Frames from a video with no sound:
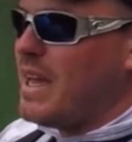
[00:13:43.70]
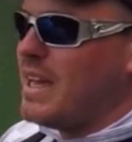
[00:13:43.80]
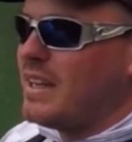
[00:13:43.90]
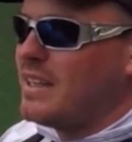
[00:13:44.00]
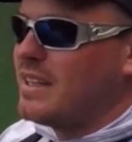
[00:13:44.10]

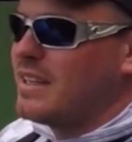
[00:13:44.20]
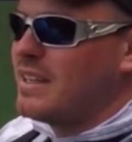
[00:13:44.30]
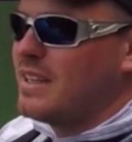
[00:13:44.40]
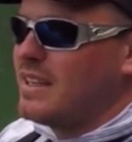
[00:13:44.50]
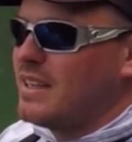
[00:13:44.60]
Man,
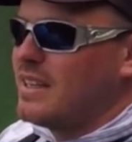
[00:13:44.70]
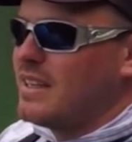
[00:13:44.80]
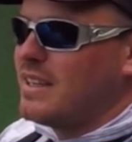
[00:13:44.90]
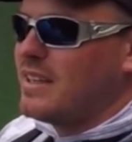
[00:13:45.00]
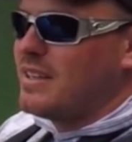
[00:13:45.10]

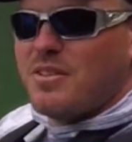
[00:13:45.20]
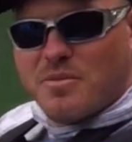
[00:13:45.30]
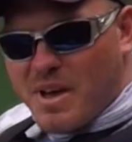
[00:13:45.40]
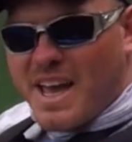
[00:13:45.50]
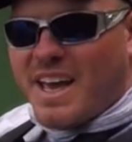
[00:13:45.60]

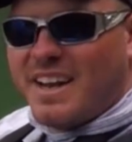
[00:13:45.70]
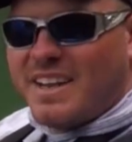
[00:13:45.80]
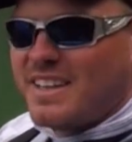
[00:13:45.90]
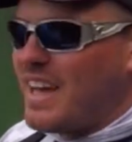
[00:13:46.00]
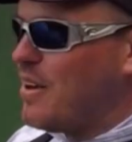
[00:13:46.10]

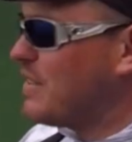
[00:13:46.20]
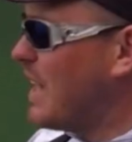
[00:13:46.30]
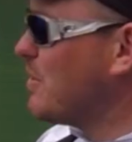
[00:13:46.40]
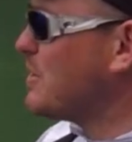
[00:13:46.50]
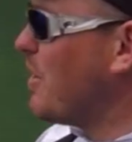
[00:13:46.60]
man,
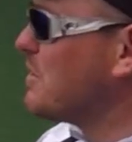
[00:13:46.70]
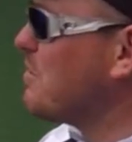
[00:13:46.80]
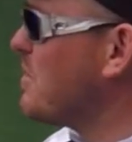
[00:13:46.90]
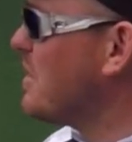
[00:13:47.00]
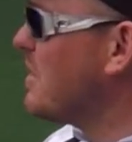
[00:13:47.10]
that, that was
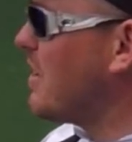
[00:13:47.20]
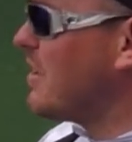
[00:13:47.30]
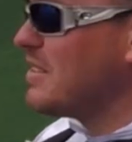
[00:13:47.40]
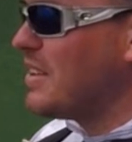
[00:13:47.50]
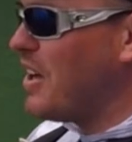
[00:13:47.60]
awesome.
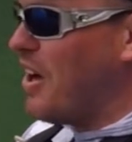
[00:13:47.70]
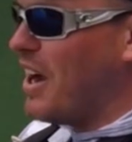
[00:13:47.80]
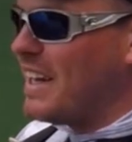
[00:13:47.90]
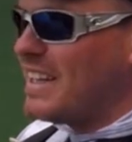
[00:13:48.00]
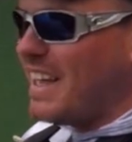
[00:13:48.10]

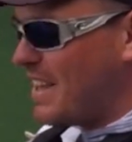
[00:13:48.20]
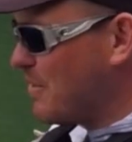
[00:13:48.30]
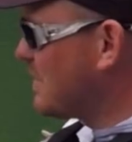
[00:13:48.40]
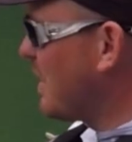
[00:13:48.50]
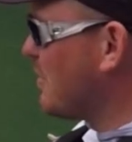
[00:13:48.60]
All right,
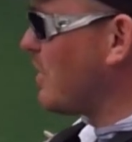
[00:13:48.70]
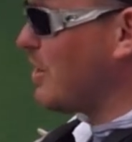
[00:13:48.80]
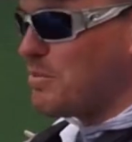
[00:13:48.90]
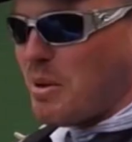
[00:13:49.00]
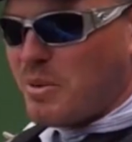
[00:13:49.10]
yeah, that was that
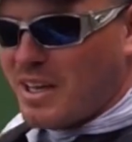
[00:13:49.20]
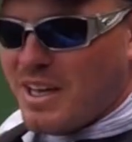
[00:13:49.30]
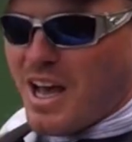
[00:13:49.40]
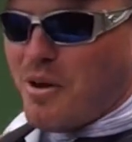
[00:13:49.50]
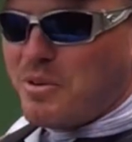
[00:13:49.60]
was awesome. I'm
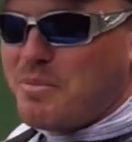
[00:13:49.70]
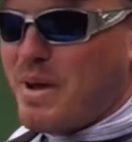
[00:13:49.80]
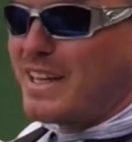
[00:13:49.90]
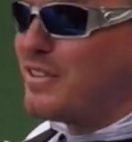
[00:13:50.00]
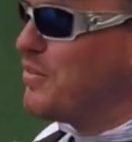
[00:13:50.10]
gonna I'm gonna
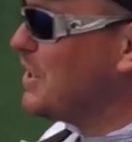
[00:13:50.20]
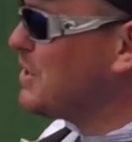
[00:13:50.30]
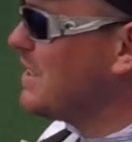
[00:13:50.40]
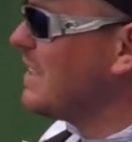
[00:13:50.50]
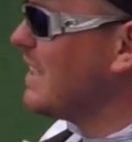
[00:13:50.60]
get back to
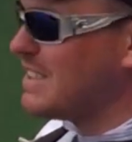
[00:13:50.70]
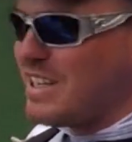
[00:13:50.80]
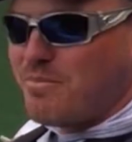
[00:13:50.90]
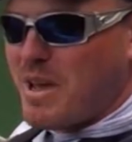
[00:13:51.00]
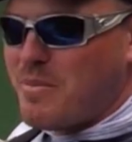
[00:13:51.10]
fishing
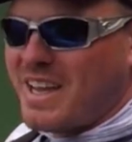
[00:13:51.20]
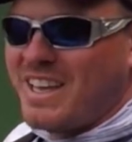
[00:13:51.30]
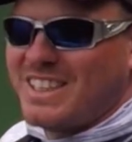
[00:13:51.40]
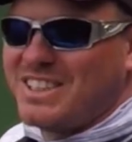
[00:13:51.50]
and see if maybe I